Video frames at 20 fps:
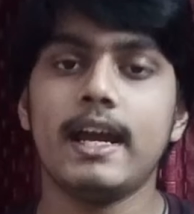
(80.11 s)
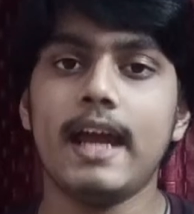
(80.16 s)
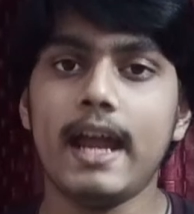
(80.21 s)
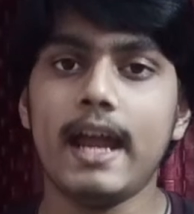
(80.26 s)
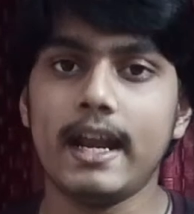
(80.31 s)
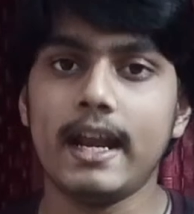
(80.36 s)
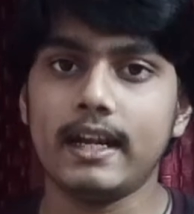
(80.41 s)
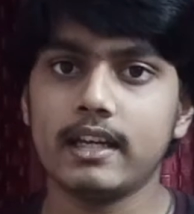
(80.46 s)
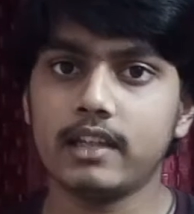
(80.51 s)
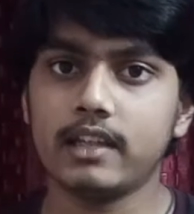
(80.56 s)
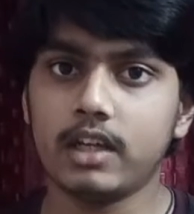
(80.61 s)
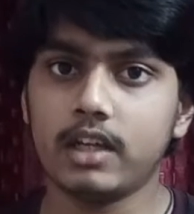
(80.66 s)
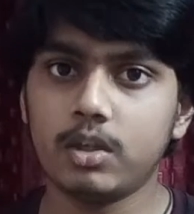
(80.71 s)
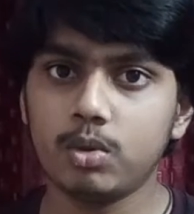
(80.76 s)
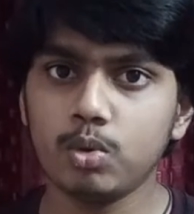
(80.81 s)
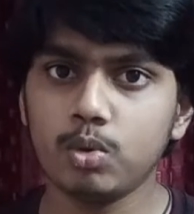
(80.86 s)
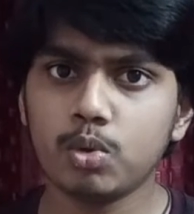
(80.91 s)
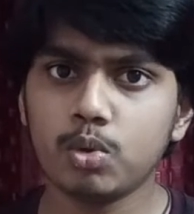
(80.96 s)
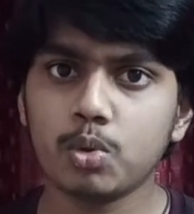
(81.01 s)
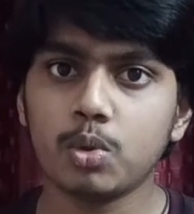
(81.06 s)
and the
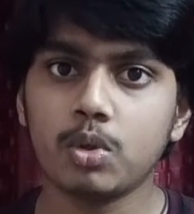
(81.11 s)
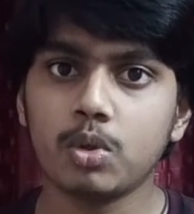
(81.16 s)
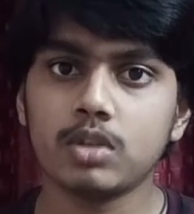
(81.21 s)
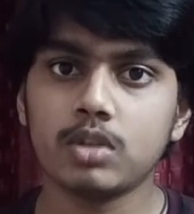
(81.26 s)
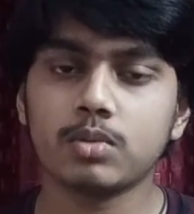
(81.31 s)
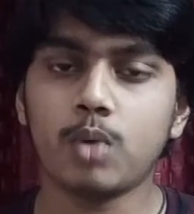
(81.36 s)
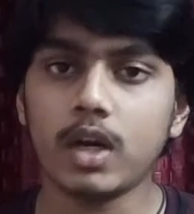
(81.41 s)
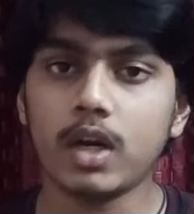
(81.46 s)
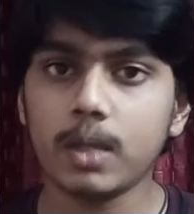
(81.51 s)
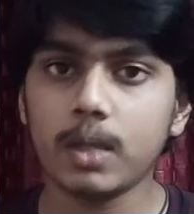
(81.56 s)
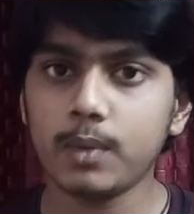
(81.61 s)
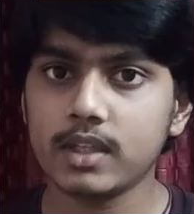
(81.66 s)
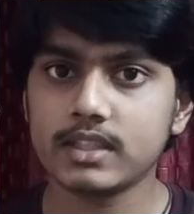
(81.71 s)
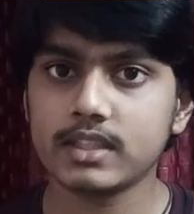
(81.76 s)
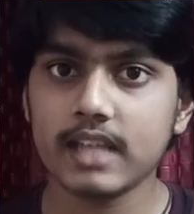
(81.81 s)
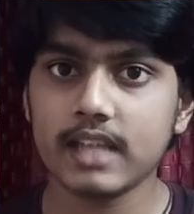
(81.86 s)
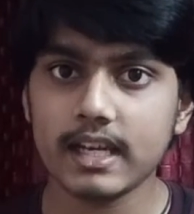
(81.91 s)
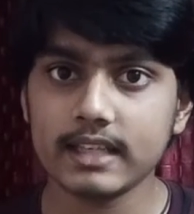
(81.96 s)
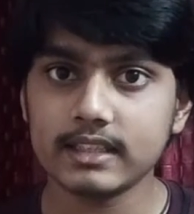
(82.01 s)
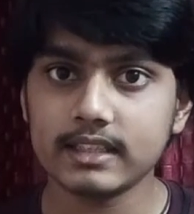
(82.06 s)
two quotes, whatever
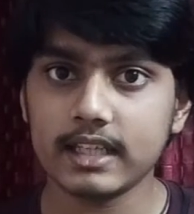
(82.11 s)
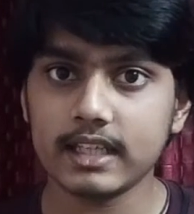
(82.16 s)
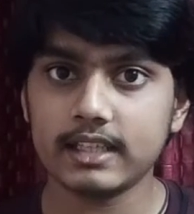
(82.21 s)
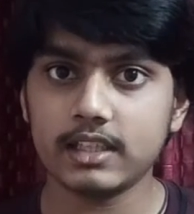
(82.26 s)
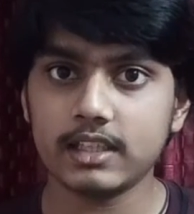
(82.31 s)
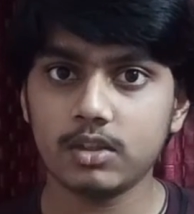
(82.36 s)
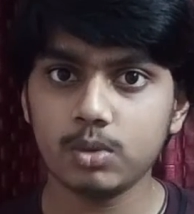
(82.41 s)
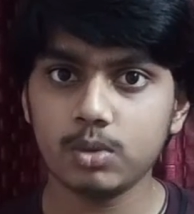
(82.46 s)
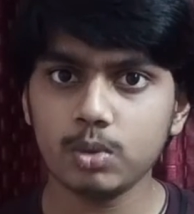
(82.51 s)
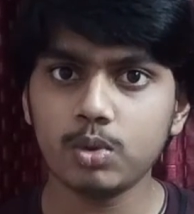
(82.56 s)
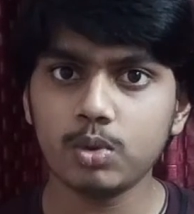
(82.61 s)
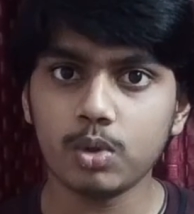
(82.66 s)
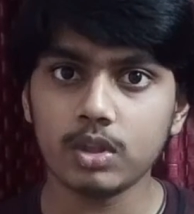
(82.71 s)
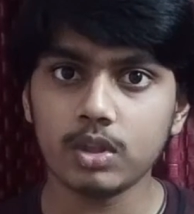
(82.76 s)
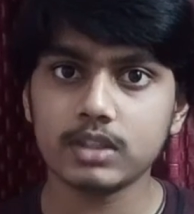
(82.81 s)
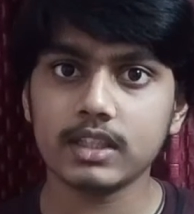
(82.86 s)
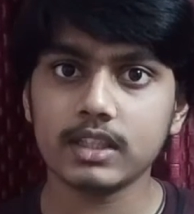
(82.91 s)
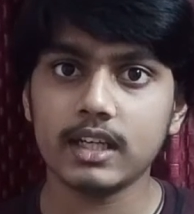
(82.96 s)
is there inside the two quotes,